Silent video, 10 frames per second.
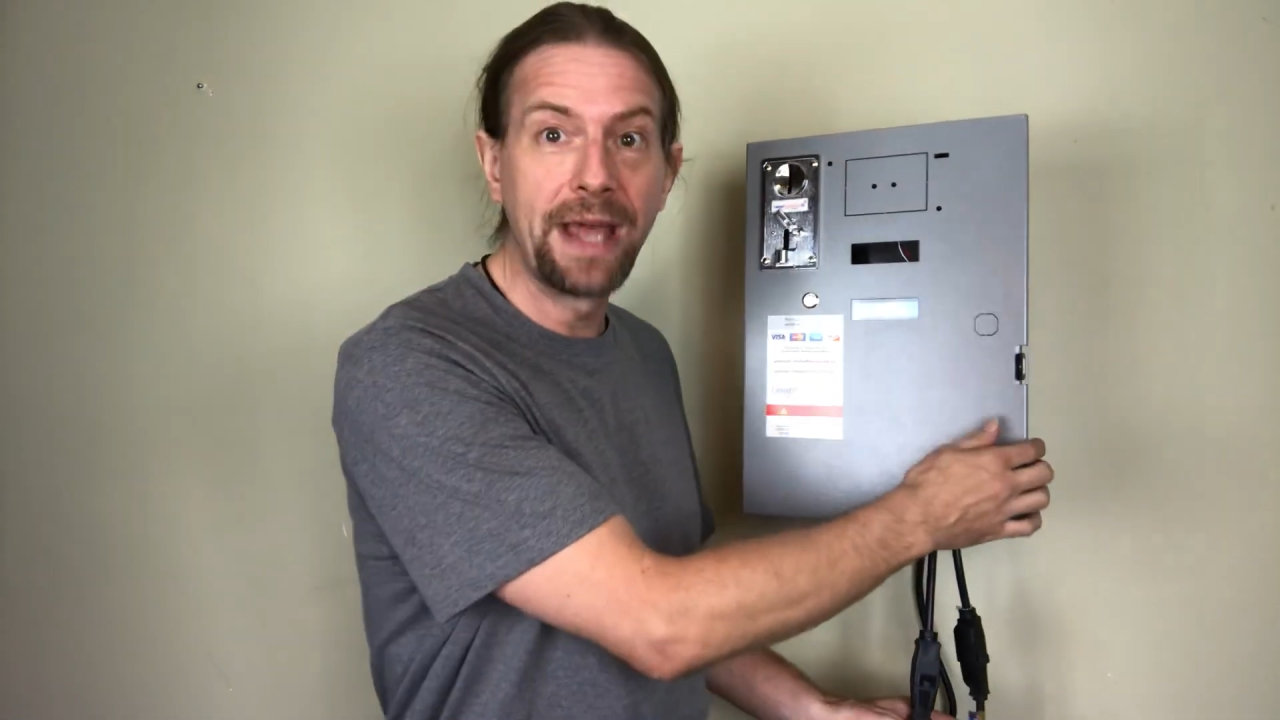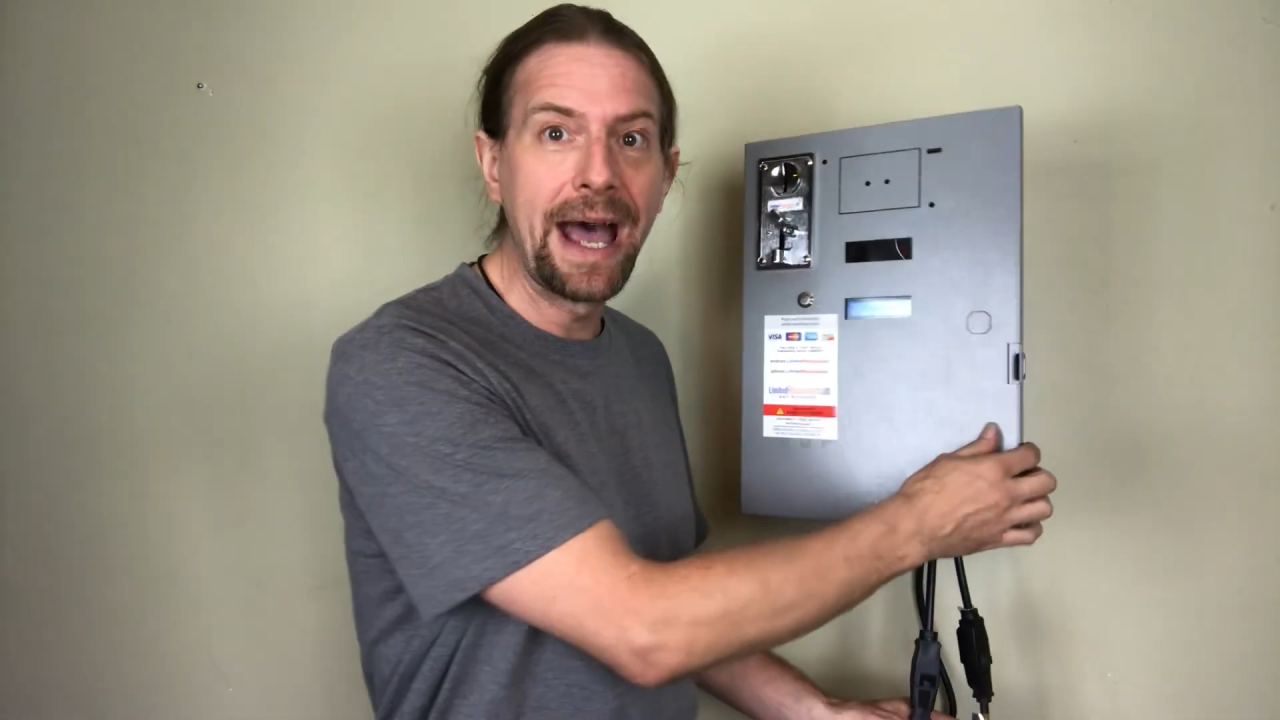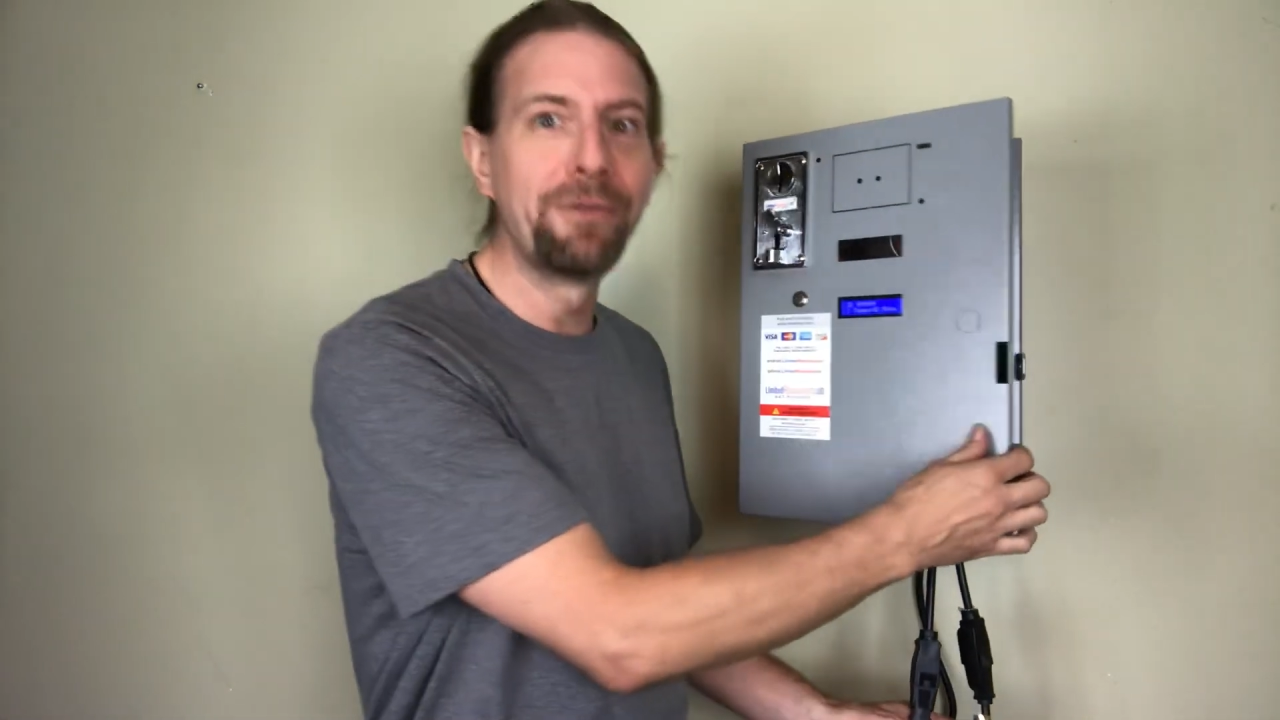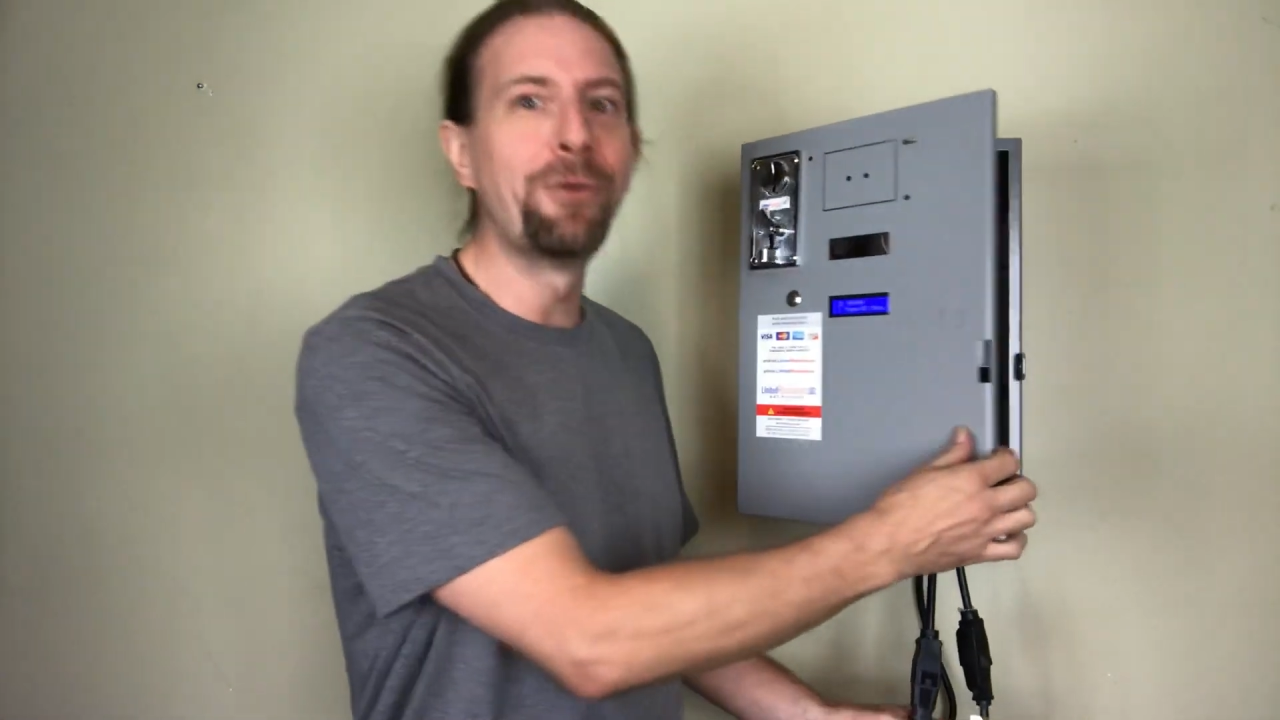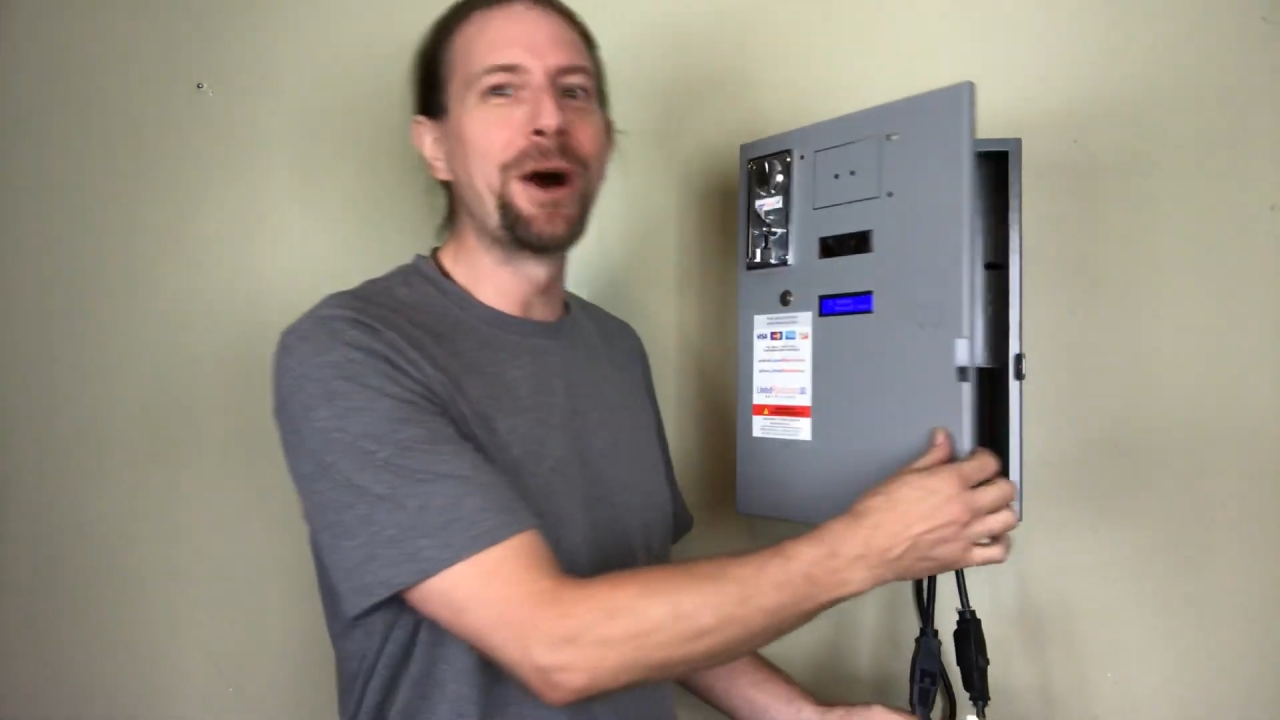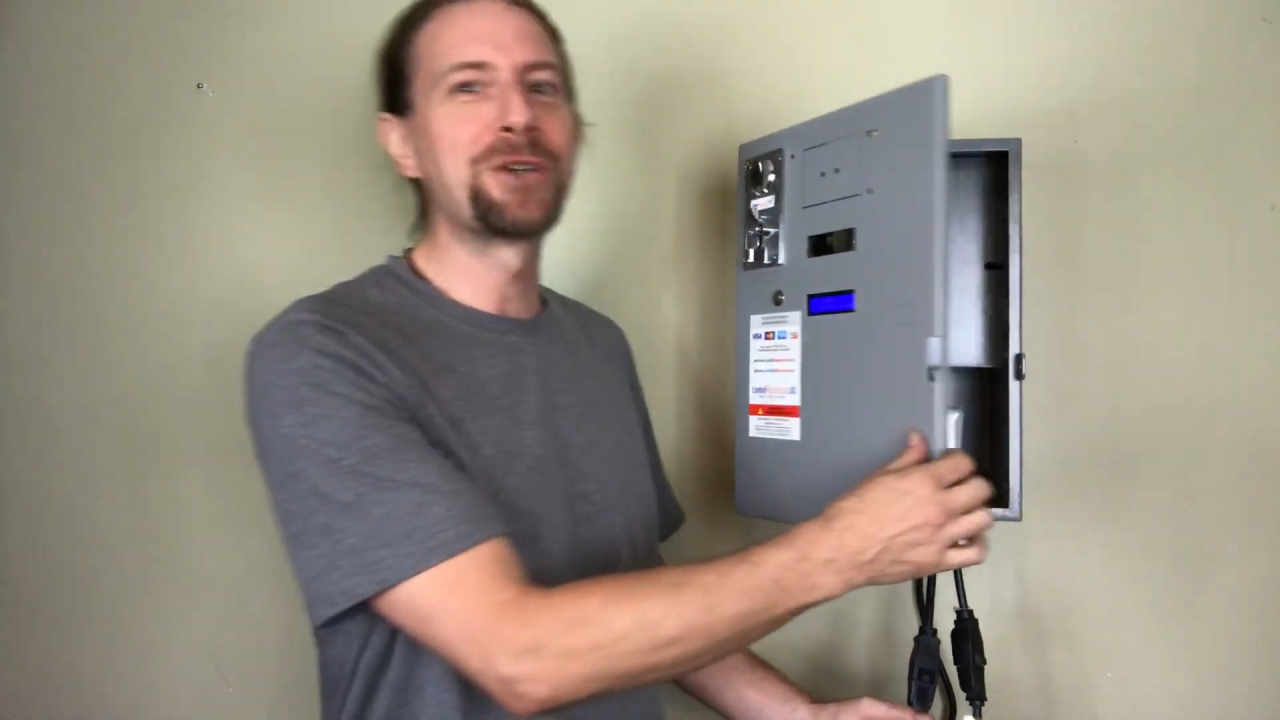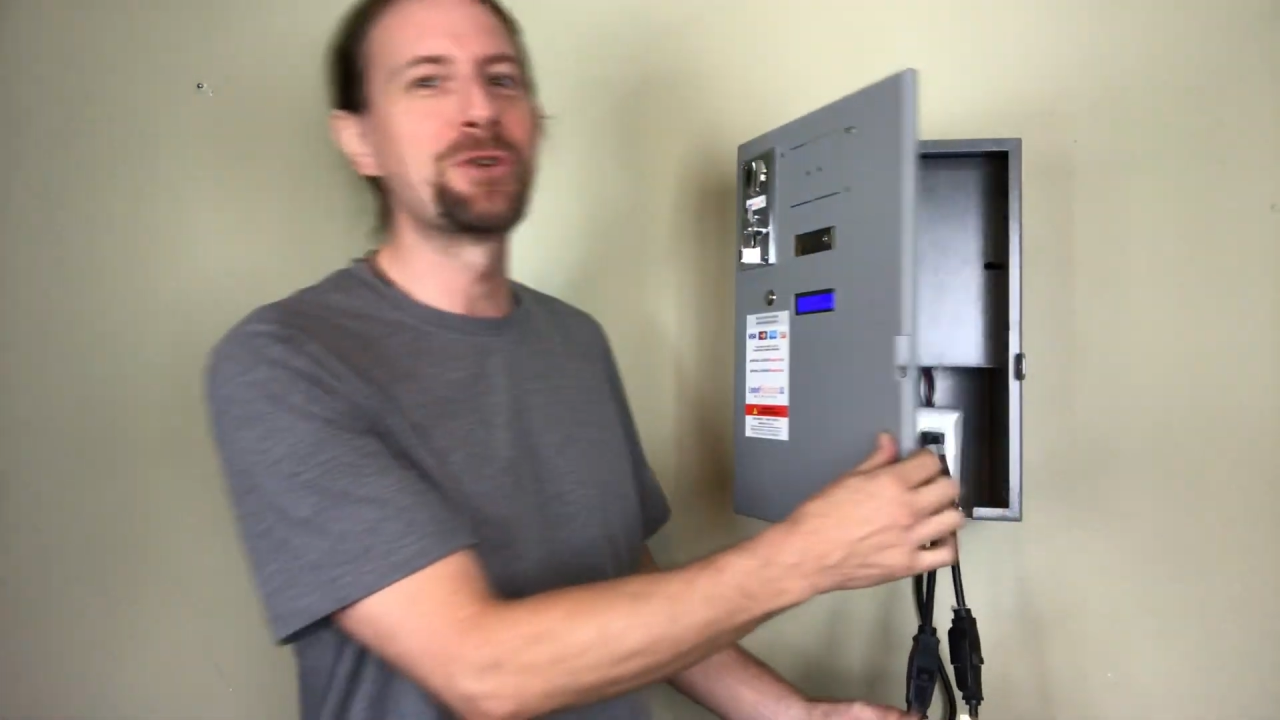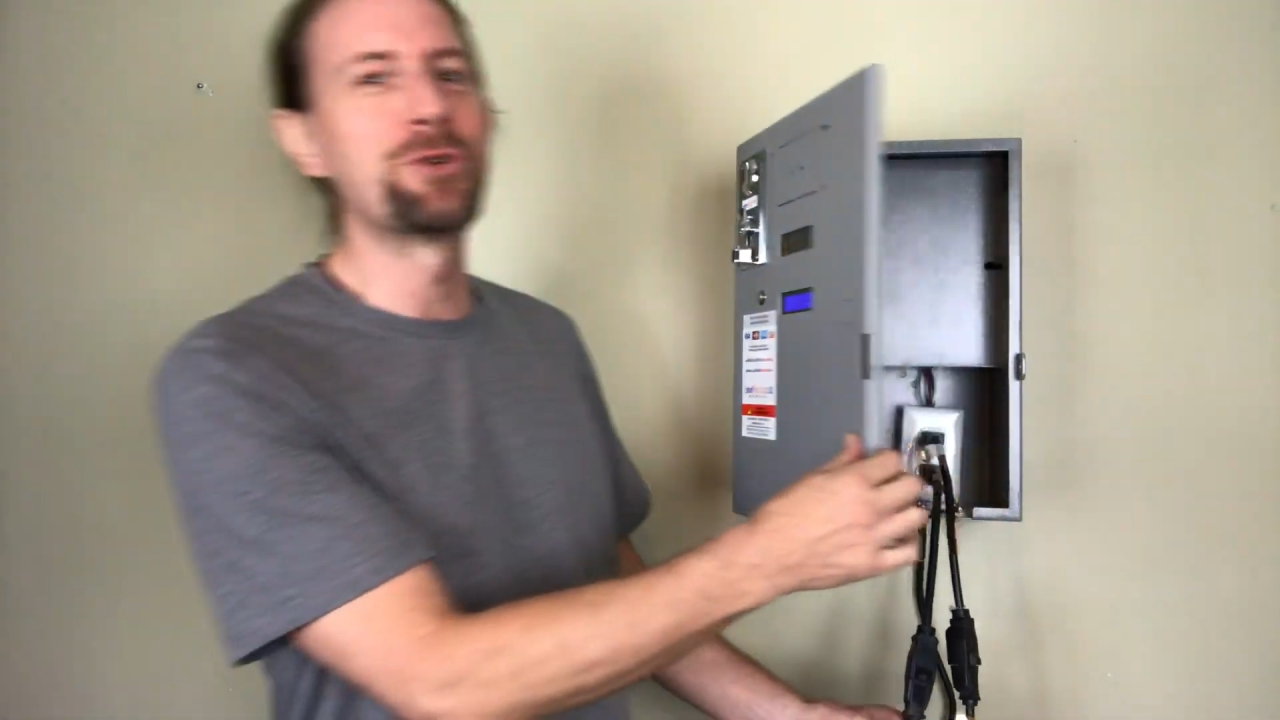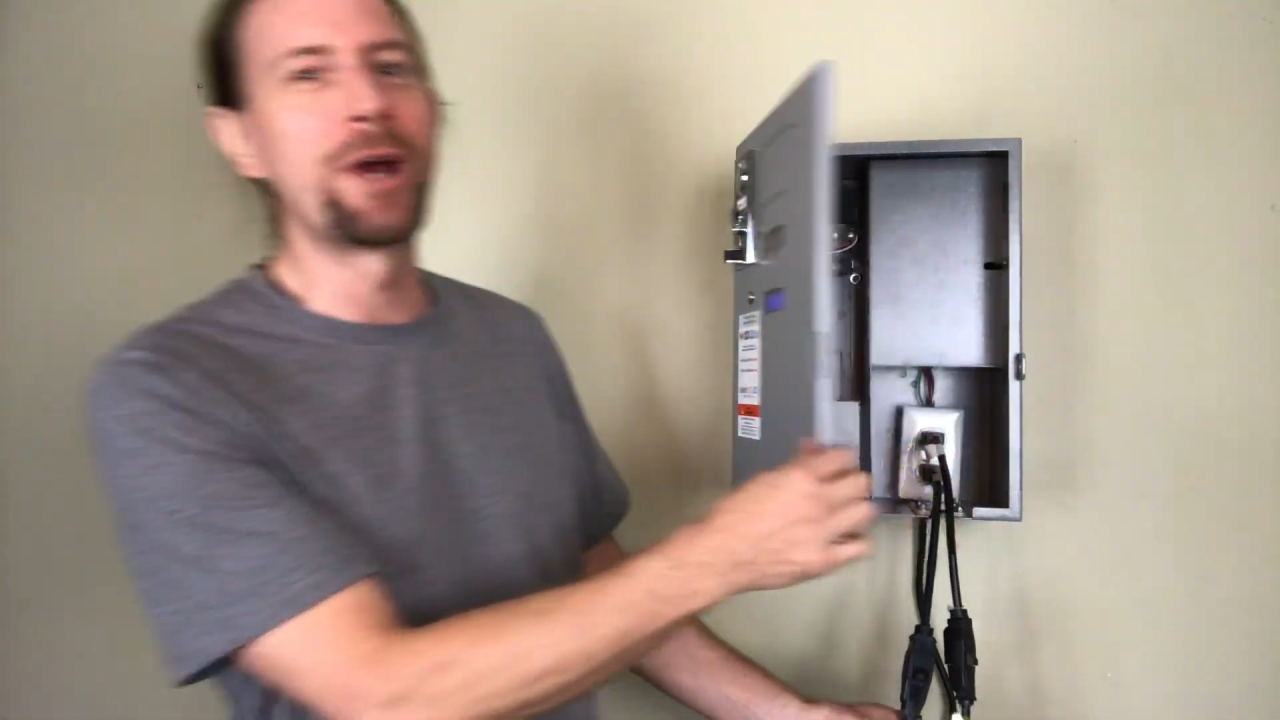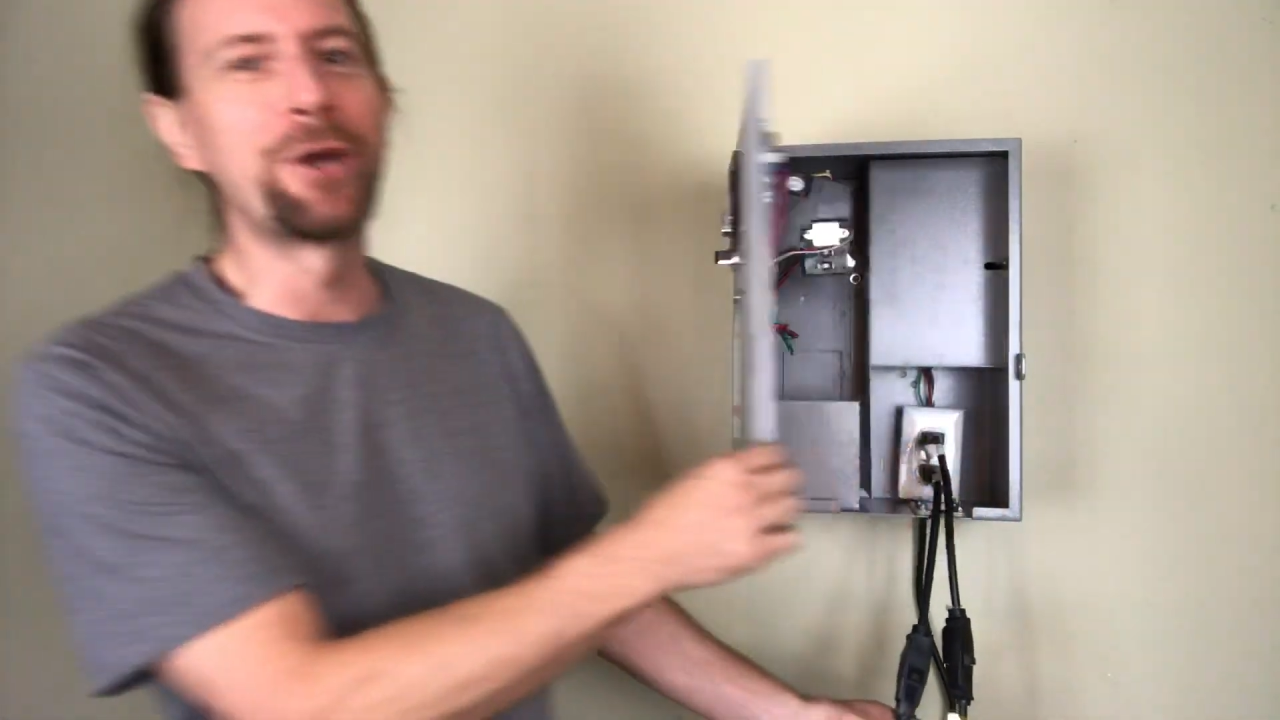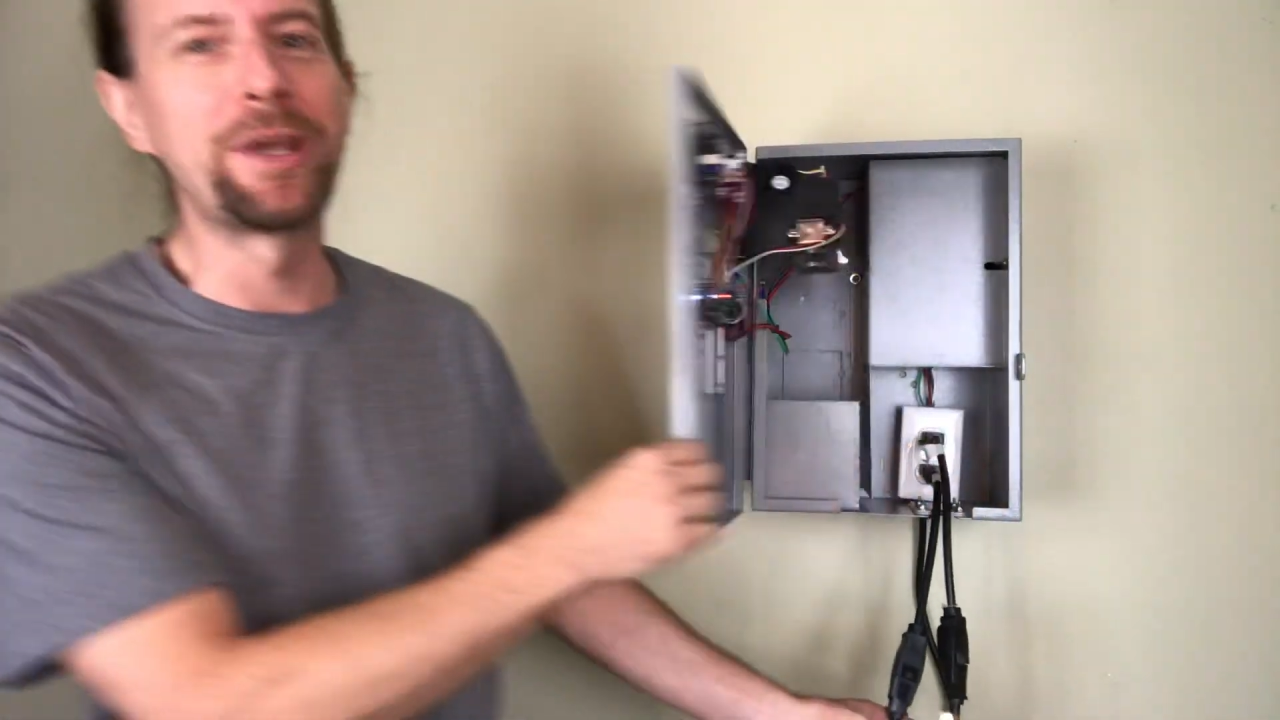have a washer and dryer